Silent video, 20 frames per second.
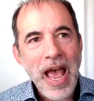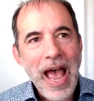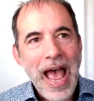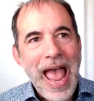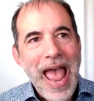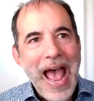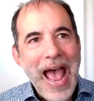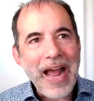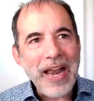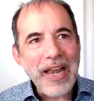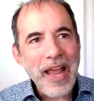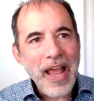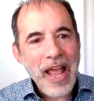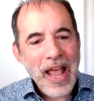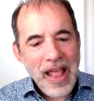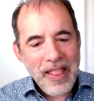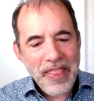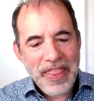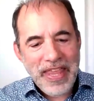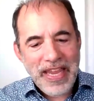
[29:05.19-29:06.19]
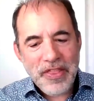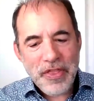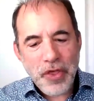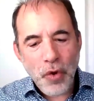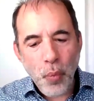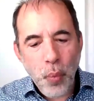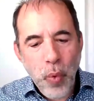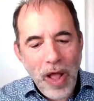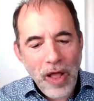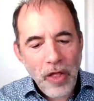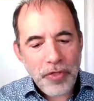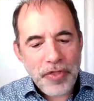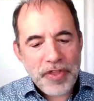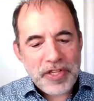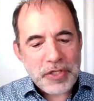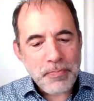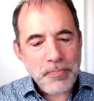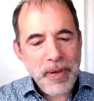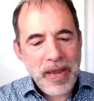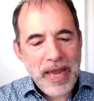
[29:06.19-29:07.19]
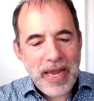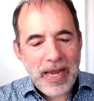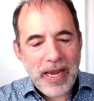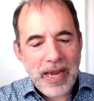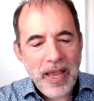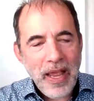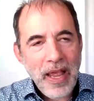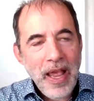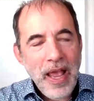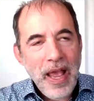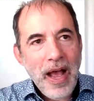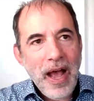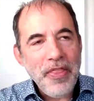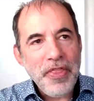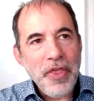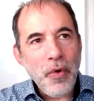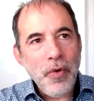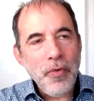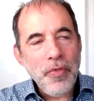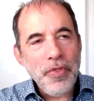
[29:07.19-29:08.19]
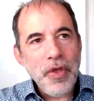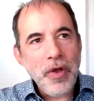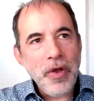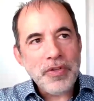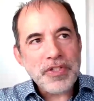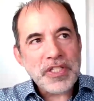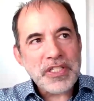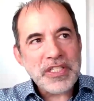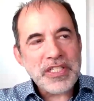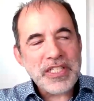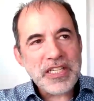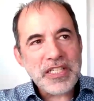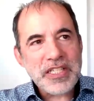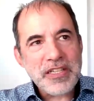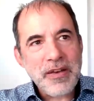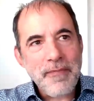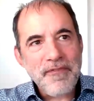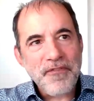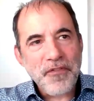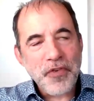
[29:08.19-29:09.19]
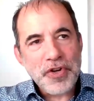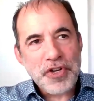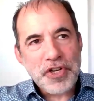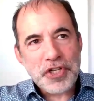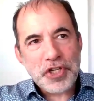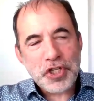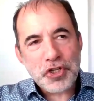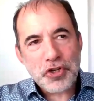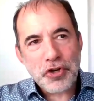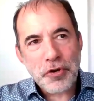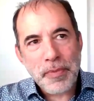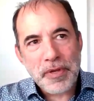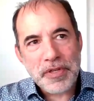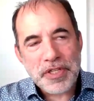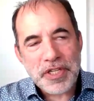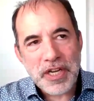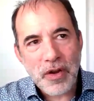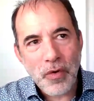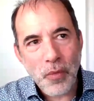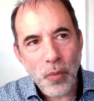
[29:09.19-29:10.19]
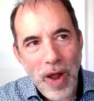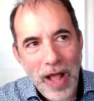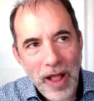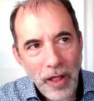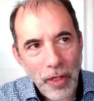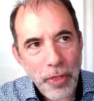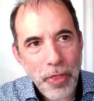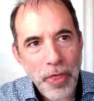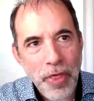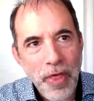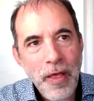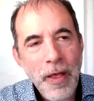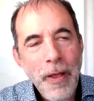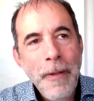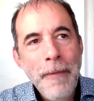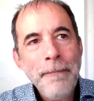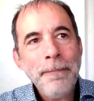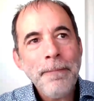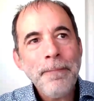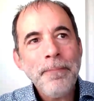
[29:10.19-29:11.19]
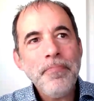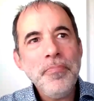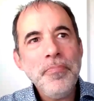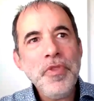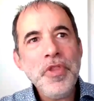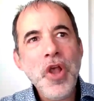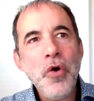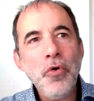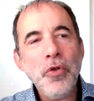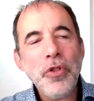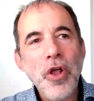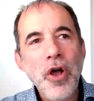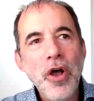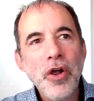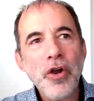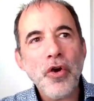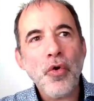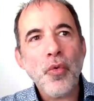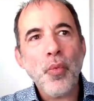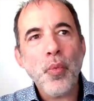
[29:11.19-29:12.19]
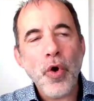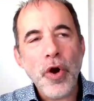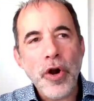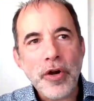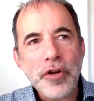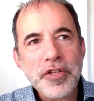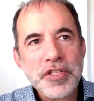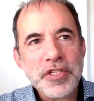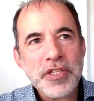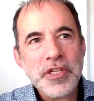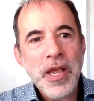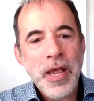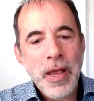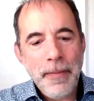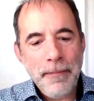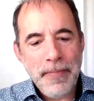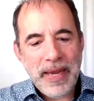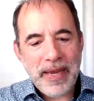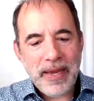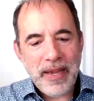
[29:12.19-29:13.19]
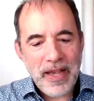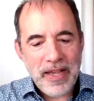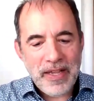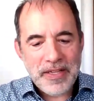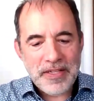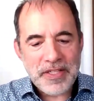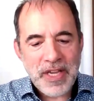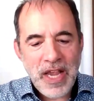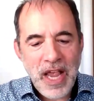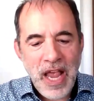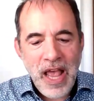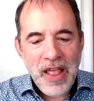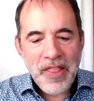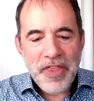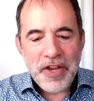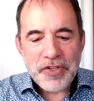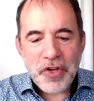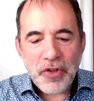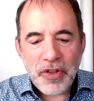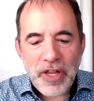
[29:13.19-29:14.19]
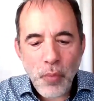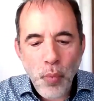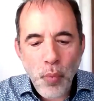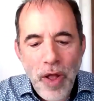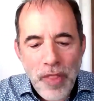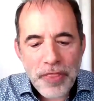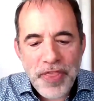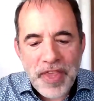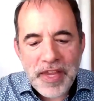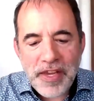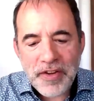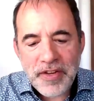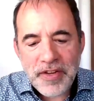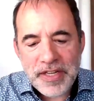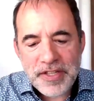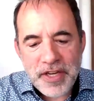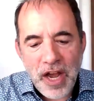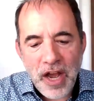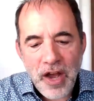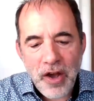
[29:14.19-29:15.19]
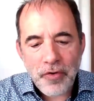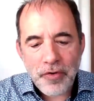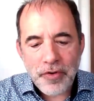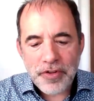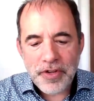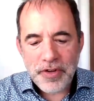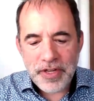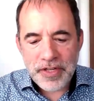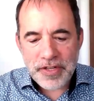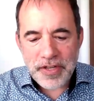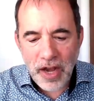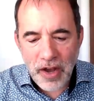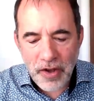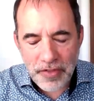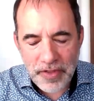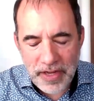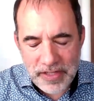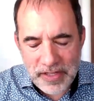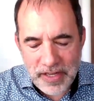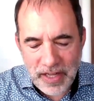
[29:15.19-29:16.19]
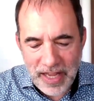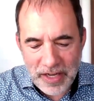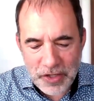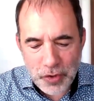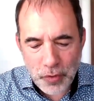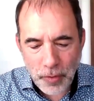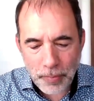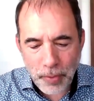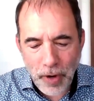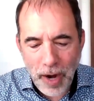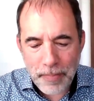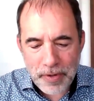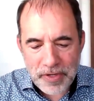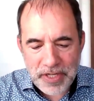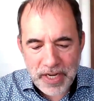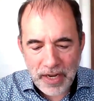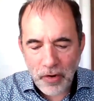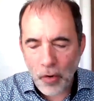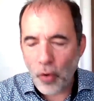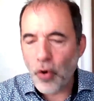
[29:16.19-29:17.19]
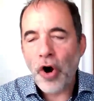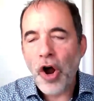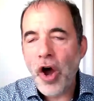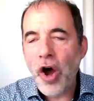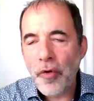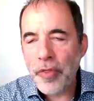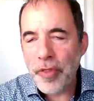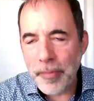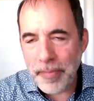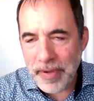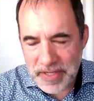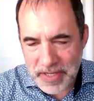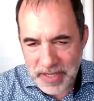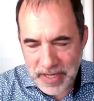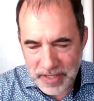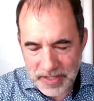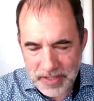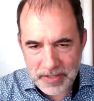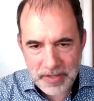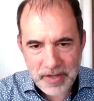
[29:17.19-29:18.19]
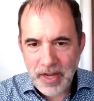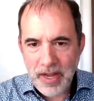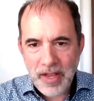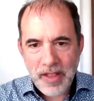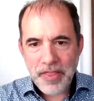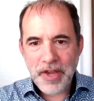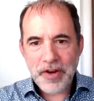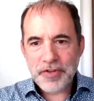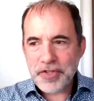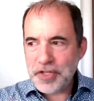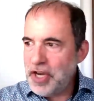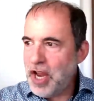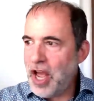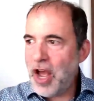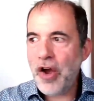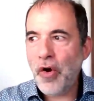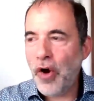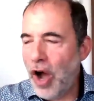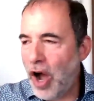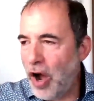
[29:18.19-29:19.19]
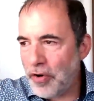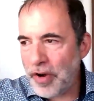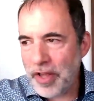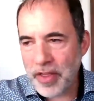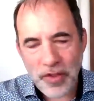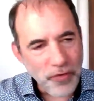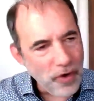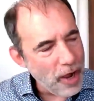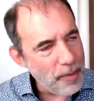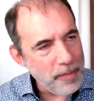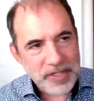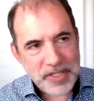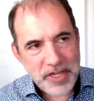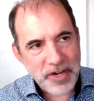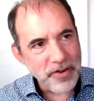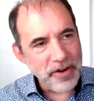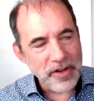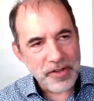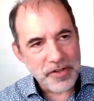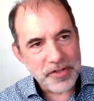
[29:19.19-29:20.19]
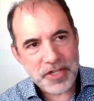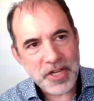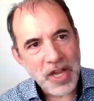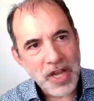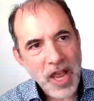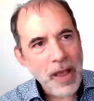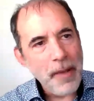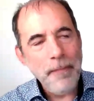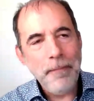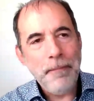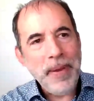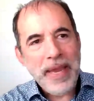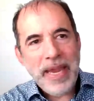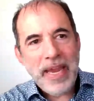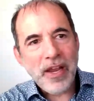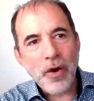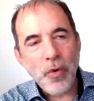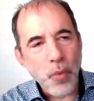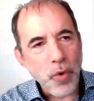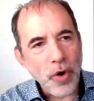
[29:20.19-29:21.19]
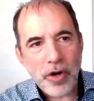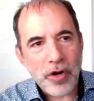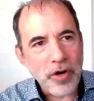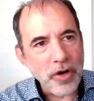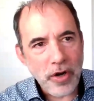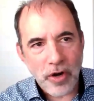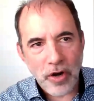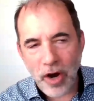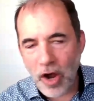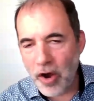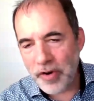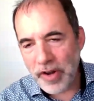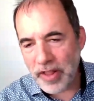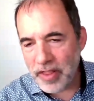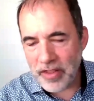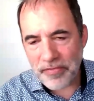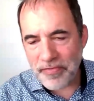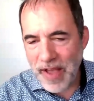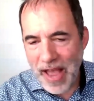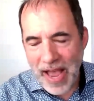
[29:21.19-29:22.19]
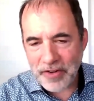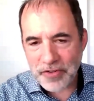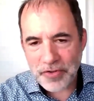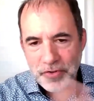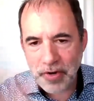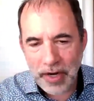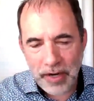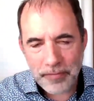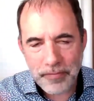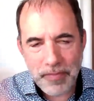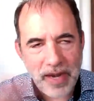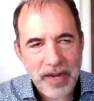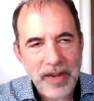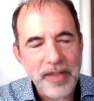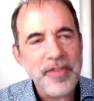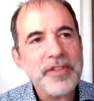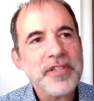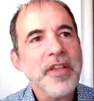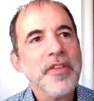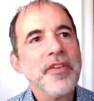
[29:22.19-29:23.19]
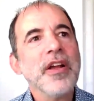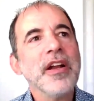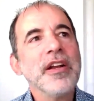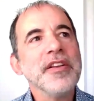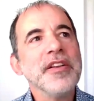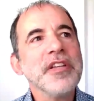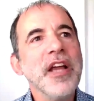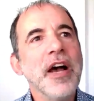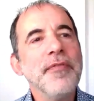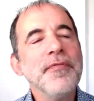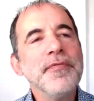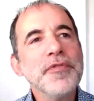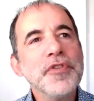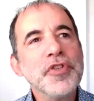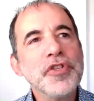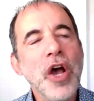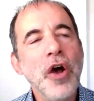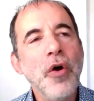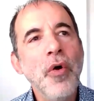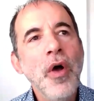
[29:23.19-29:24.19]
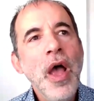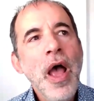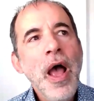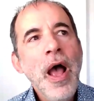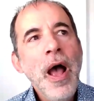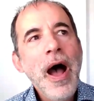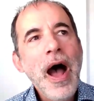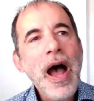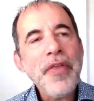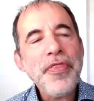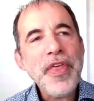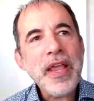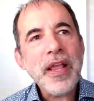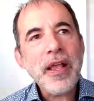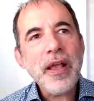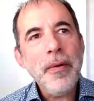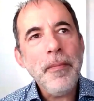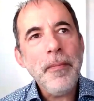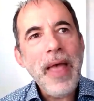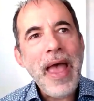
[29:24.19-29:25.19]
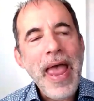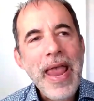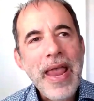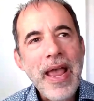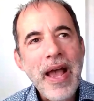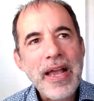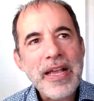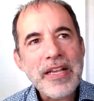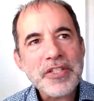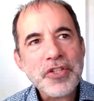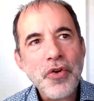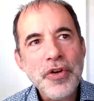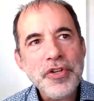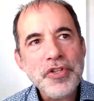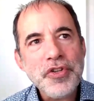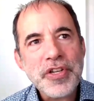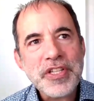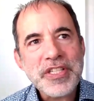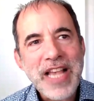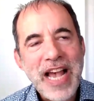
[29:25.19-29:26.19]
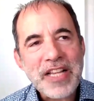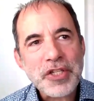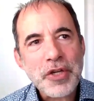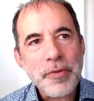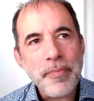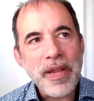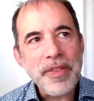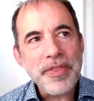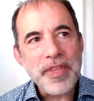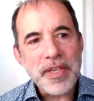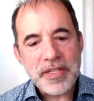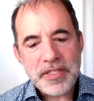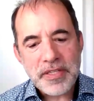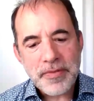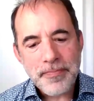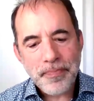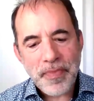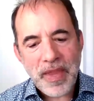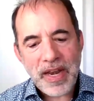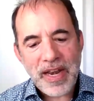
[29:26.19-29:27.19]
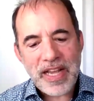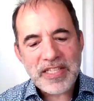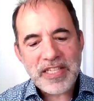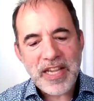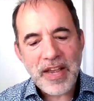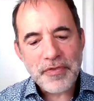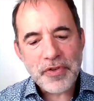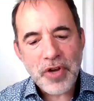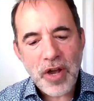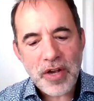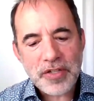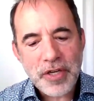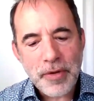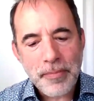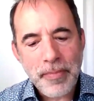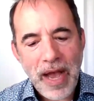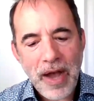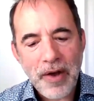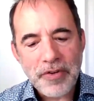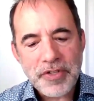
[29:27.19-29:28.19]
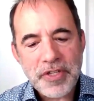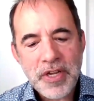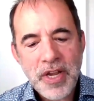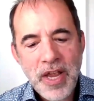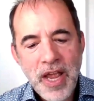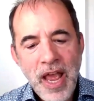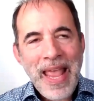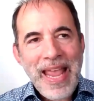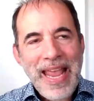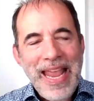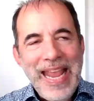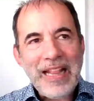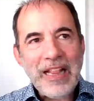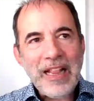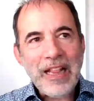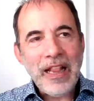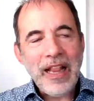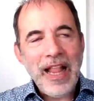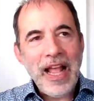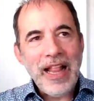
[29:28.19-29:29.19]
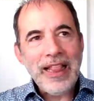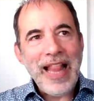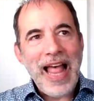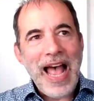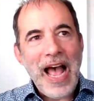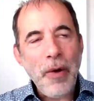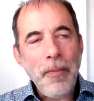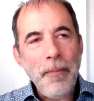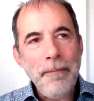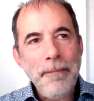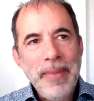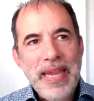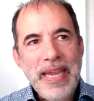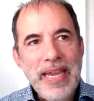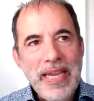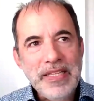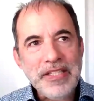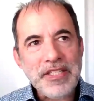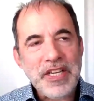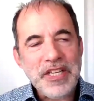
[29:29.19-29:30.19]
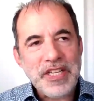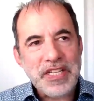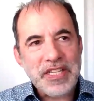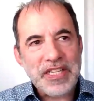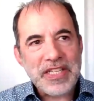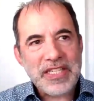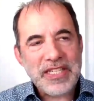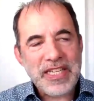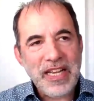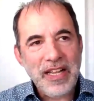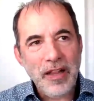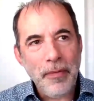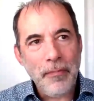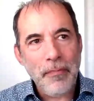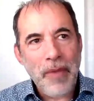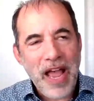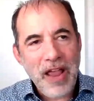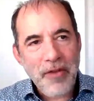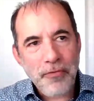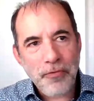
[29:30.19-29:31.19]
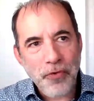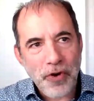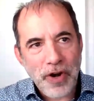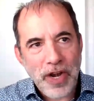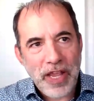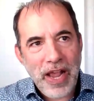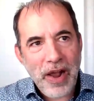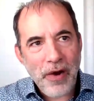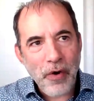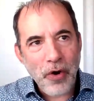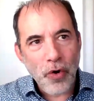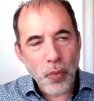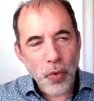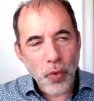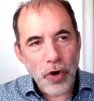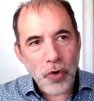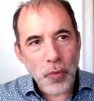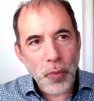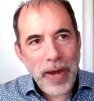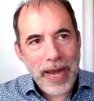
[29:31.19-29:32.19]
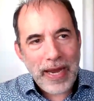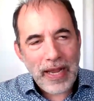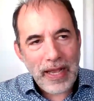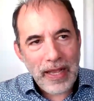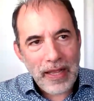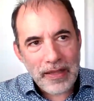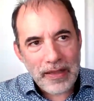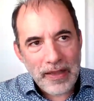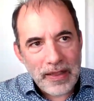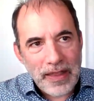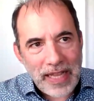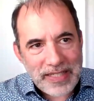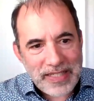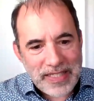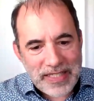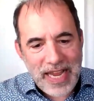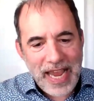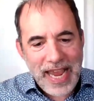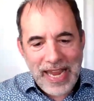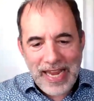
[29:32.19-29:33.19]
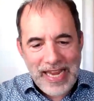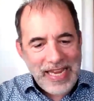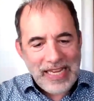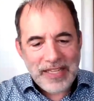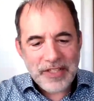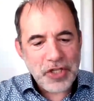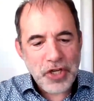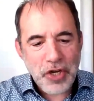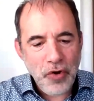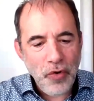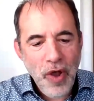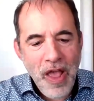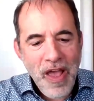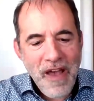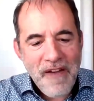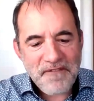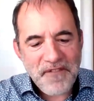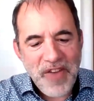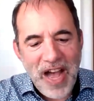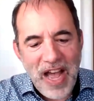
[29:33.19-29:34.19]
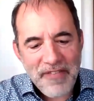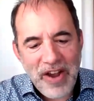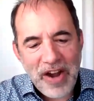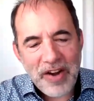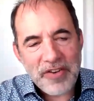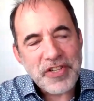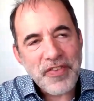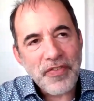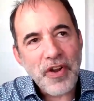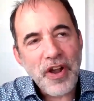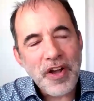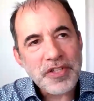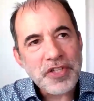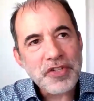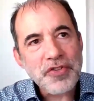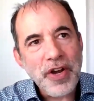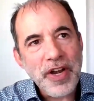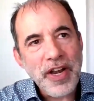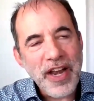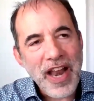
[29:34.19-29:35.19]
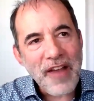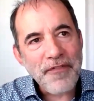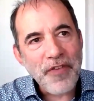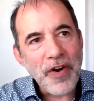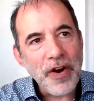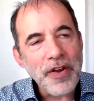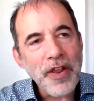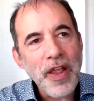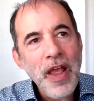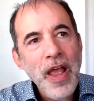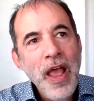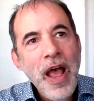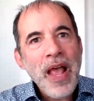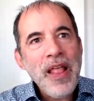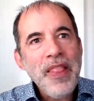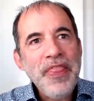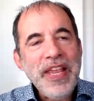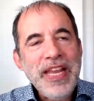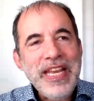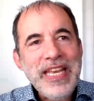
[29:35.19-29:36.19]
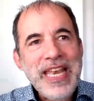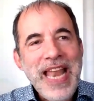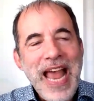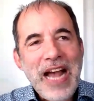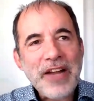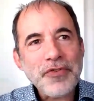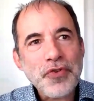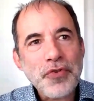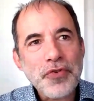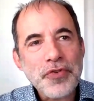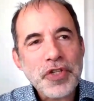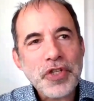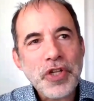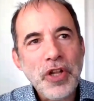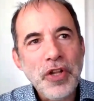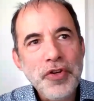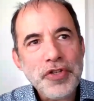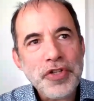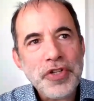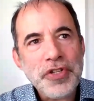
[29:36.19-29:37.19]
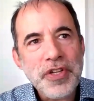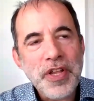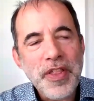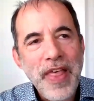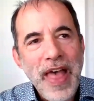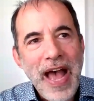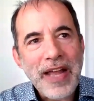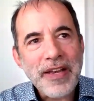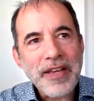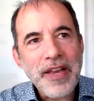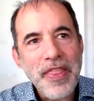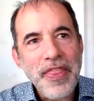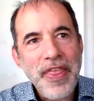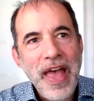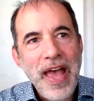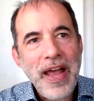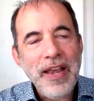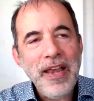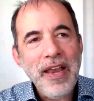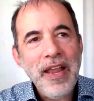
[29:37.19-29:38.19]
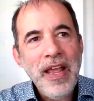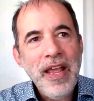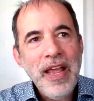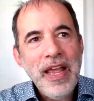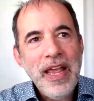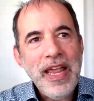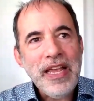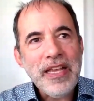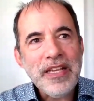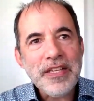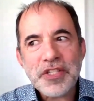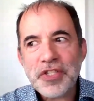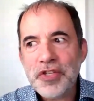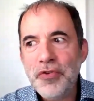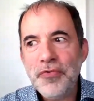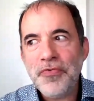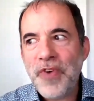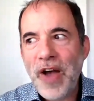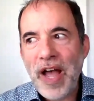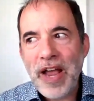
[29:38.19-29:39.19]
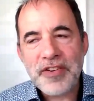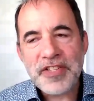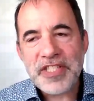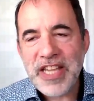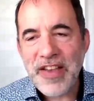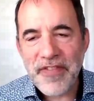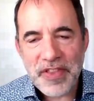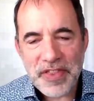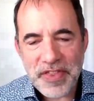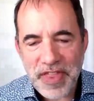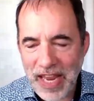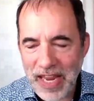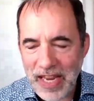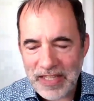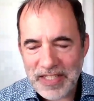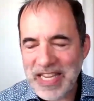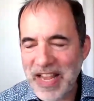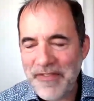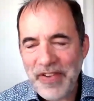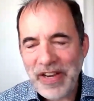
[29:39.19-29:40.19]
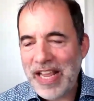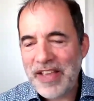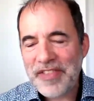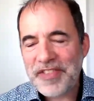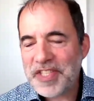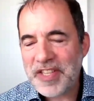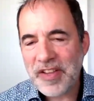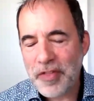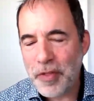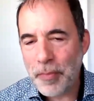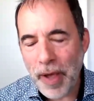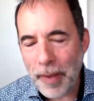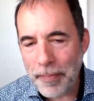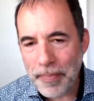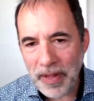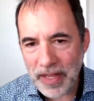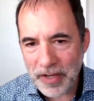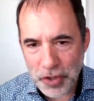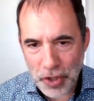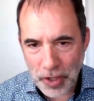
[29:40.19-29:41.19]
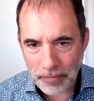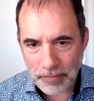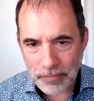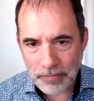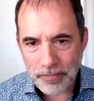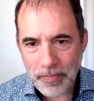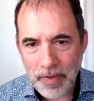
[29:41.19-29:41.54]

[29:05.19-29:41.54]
And the wealth is being, the system for distributing wealth no longer works because there's only one thing you need to own. You need to own the intellectual property or own the business. There's no owning the raw materials, being a worker, owning the factory, any of this other kind of stuff. So I think AI is going to exacerbate this. And as I've talked about, it'll allow me to distill my 40-hour work week let's say, into 5 hours of concentrated effort, the natural solution to that then is to fire 7/8 of the population.